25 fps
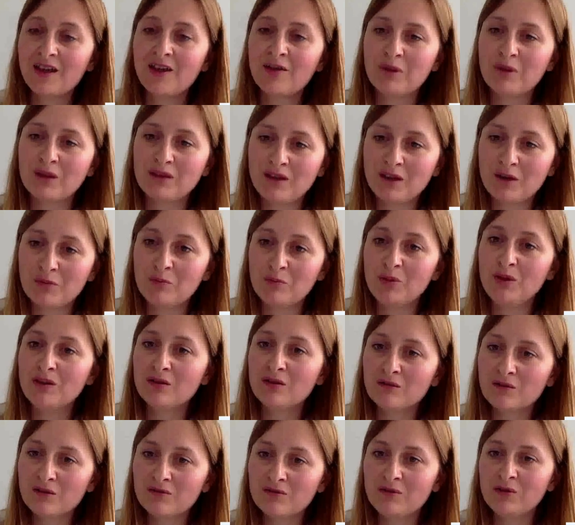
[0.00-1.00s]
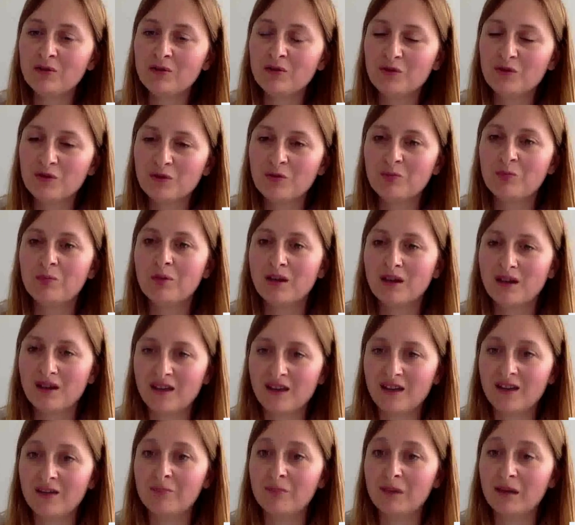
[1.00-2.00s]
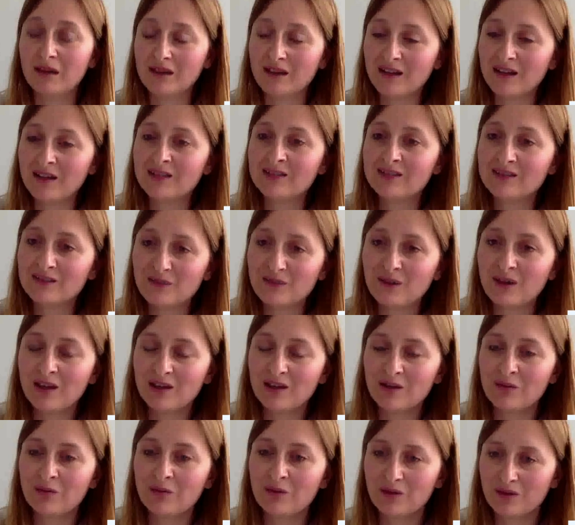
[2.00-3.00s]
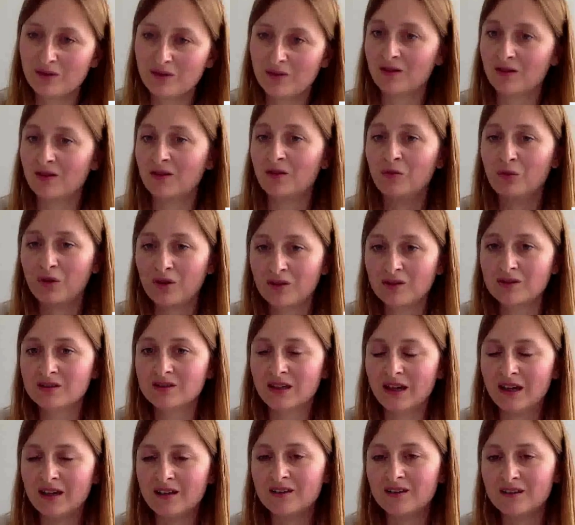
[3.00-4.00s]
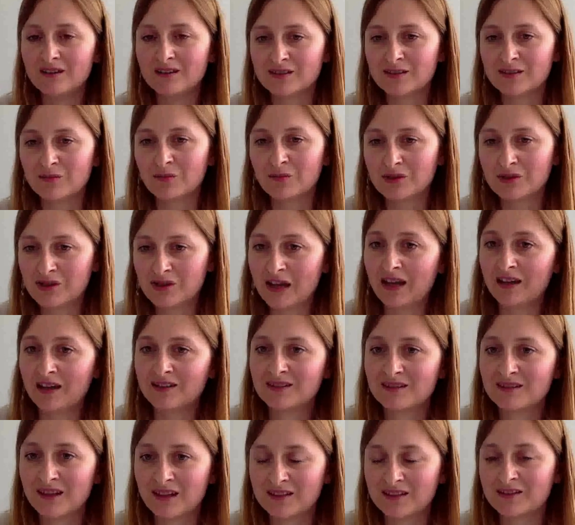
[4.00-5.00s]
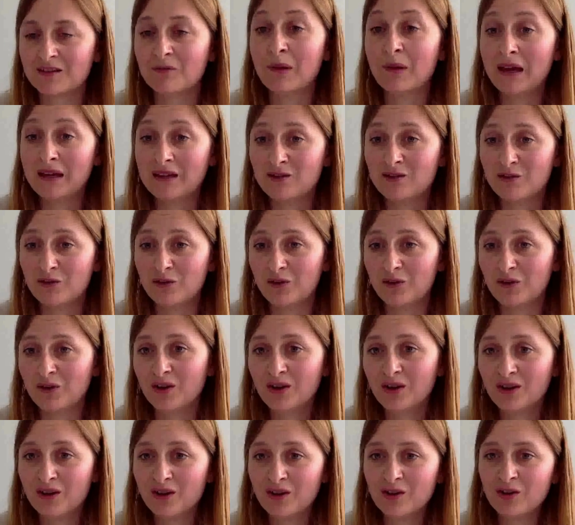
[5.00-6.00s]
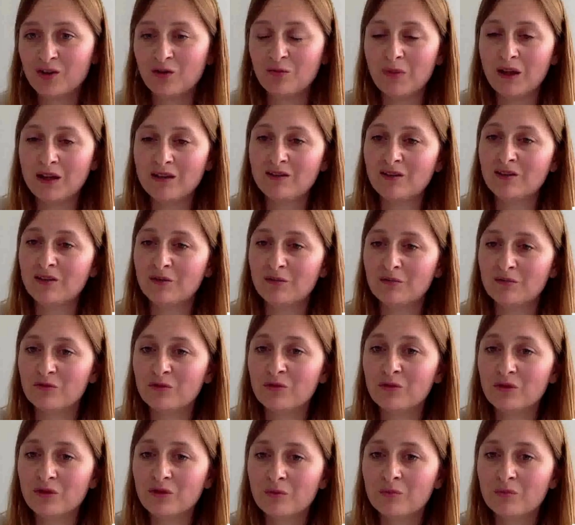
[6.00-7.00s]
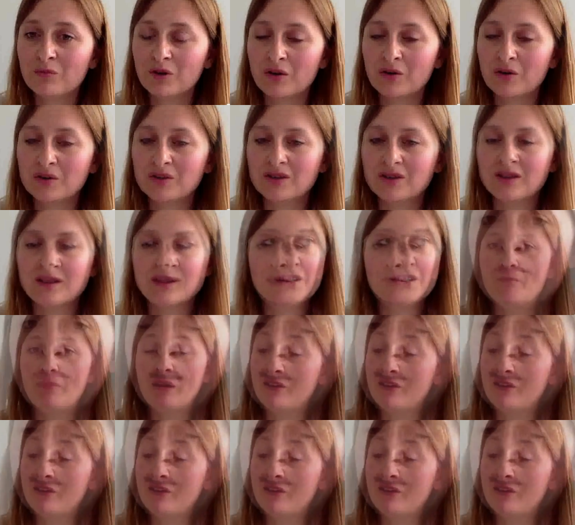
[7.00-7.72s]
but they're peer reviewed by kids together with a scientist, which acts as a mentor, to mentor them through the process.